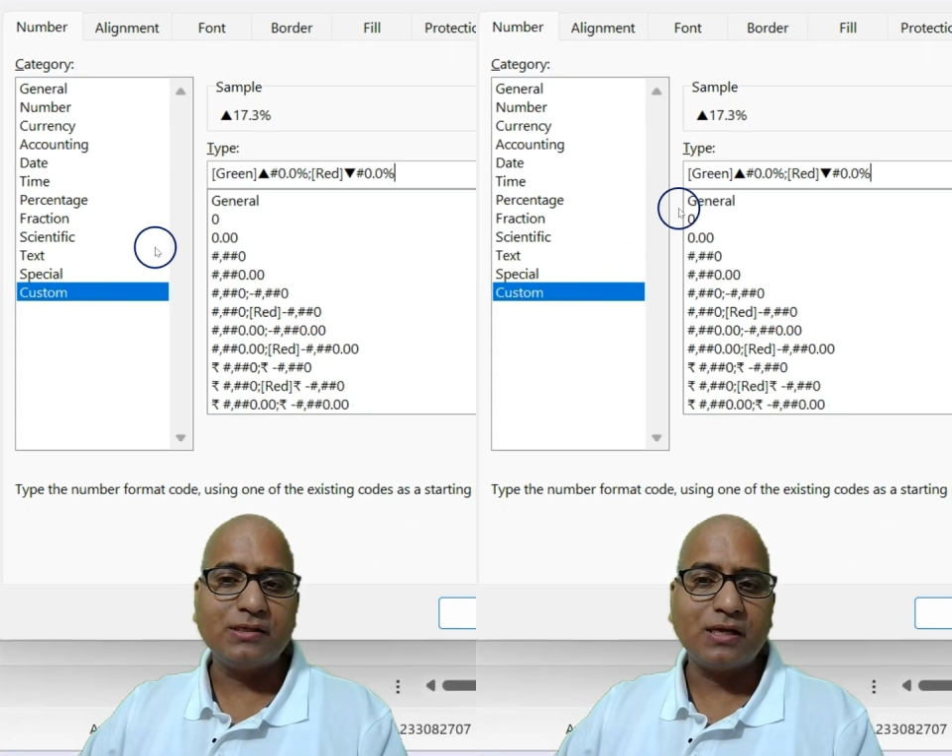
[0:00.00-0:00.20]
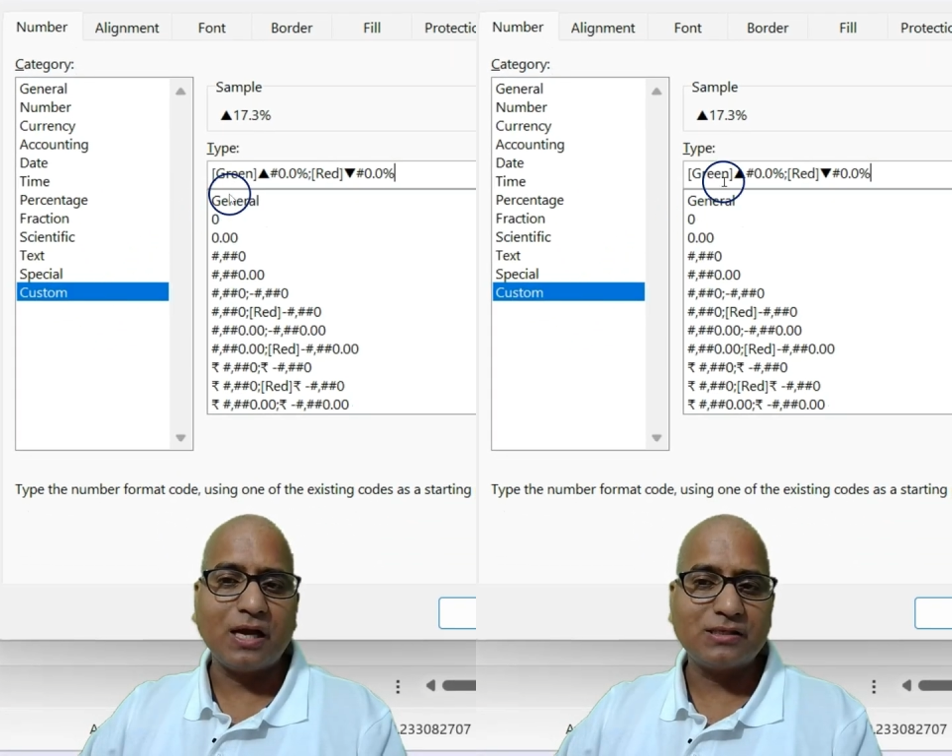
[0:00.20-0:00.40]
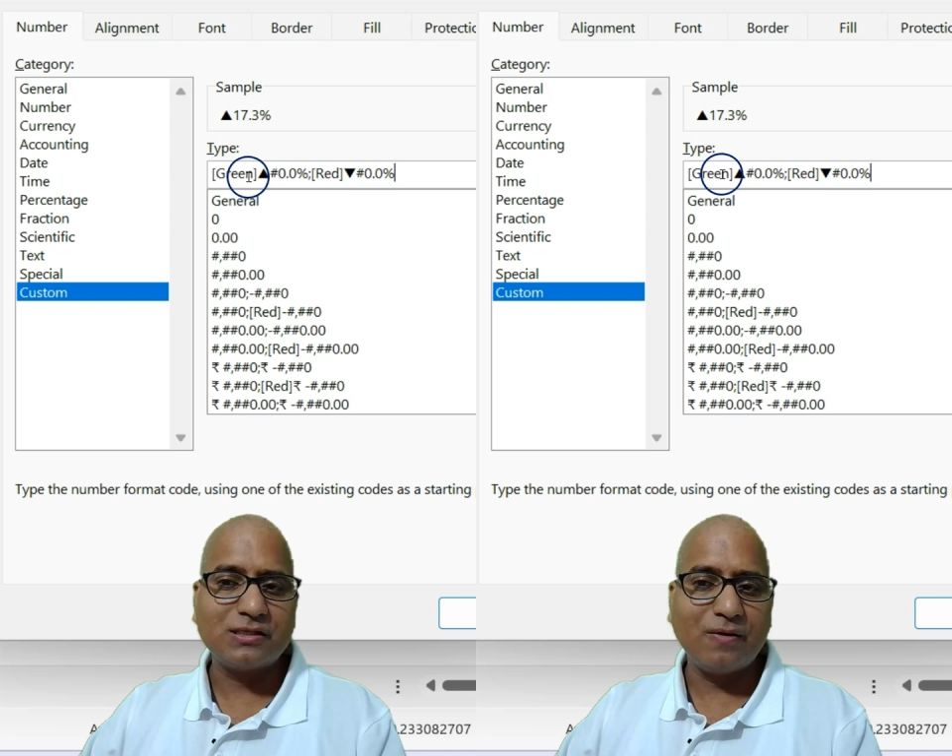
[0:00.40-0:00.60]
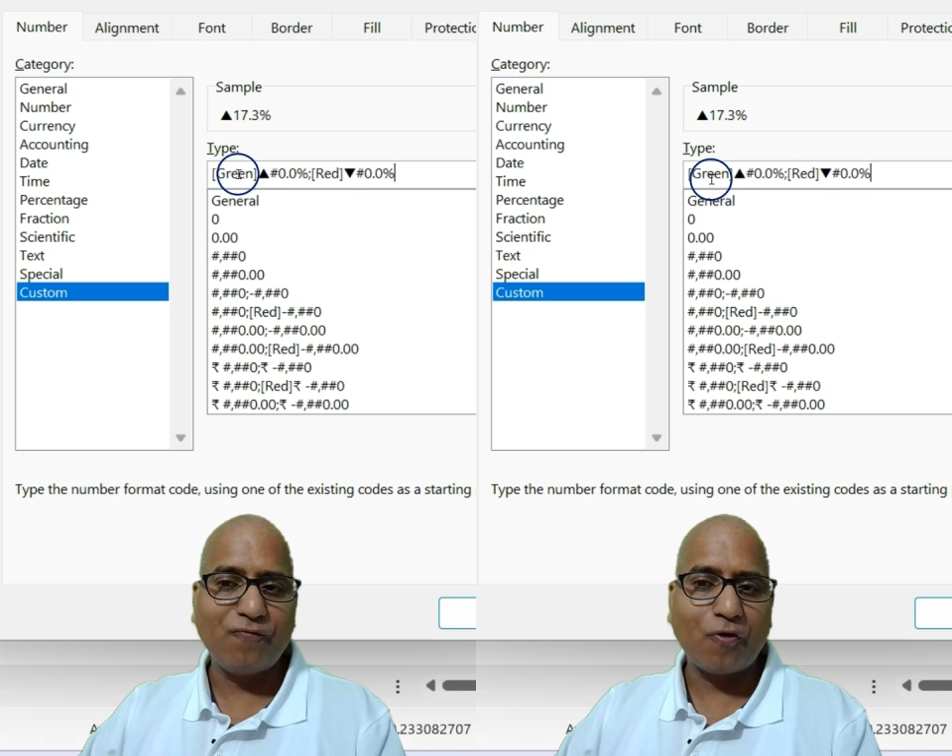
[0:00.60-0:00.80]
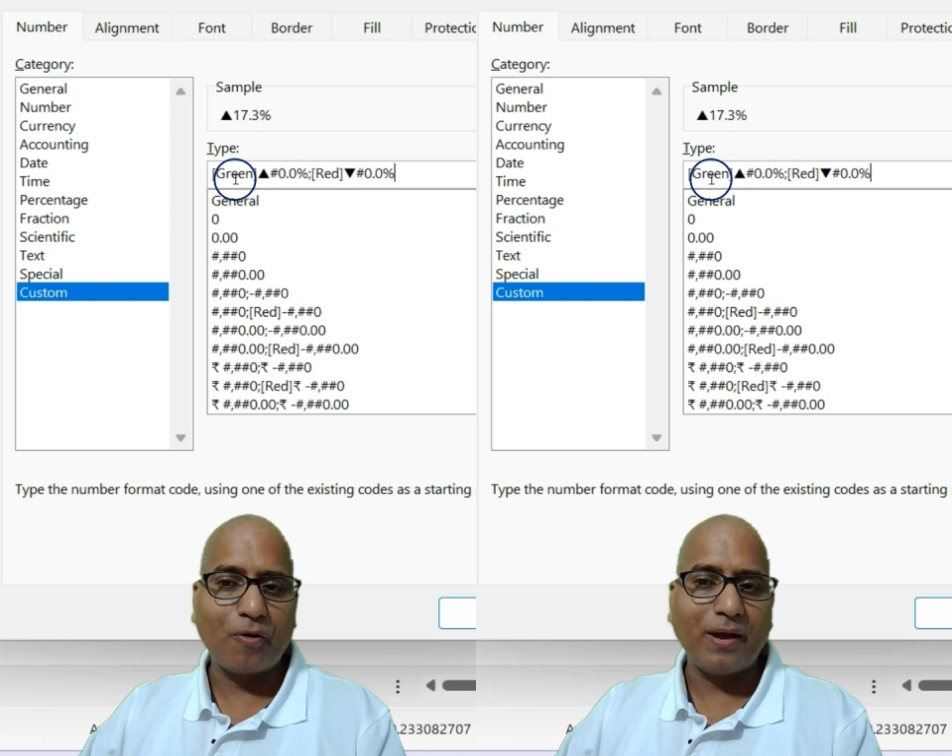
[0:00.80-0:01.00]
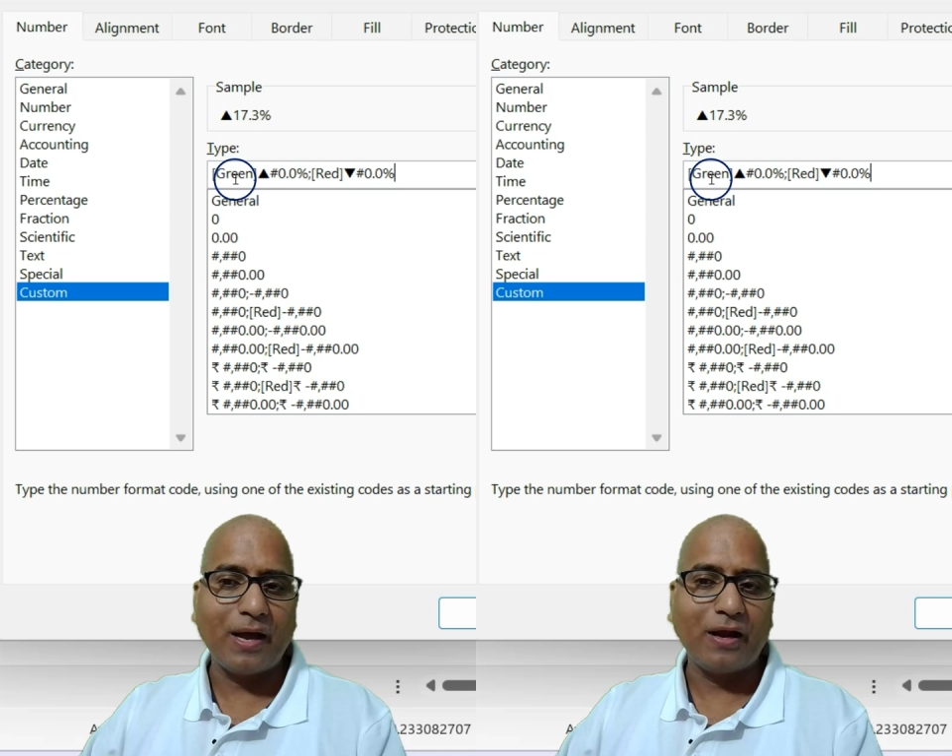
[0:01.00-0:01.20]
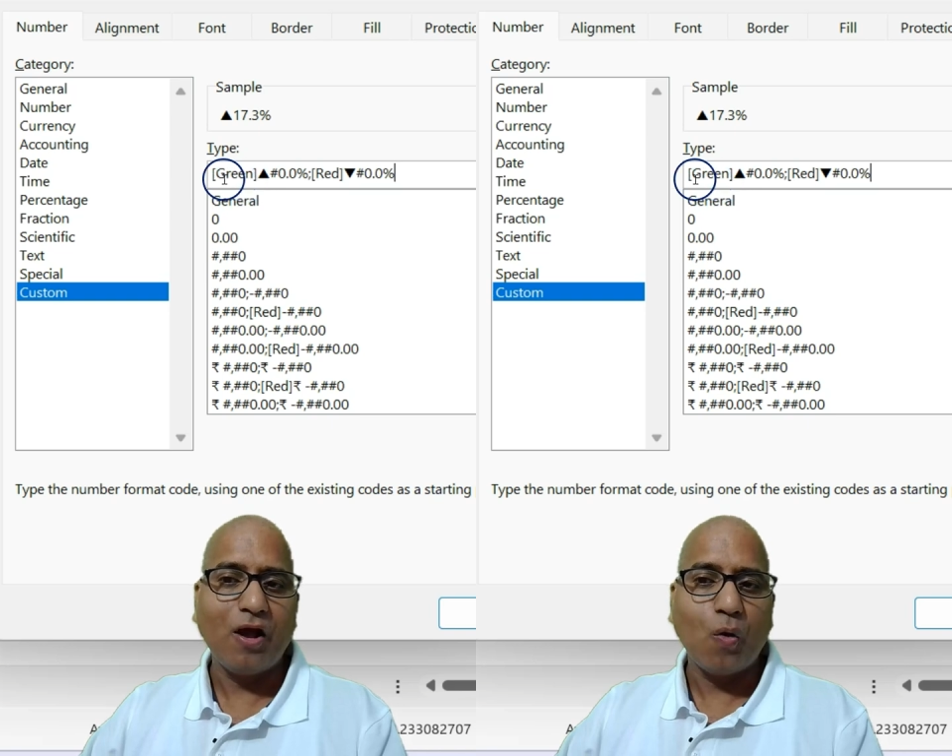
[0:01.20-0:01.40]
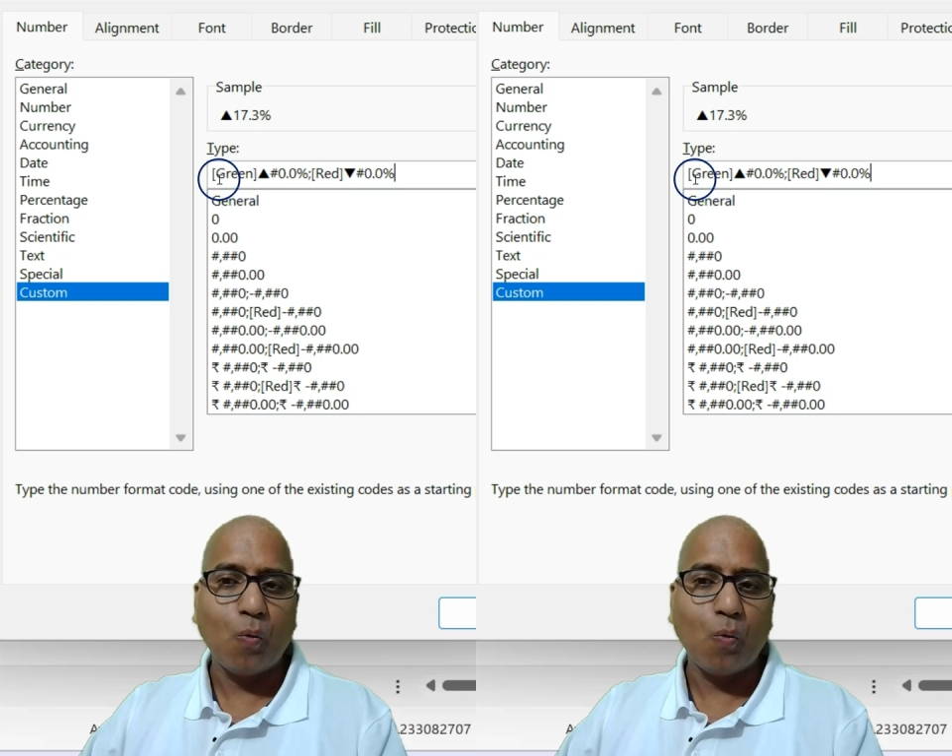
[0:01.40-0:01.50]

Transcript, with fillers: this custom format.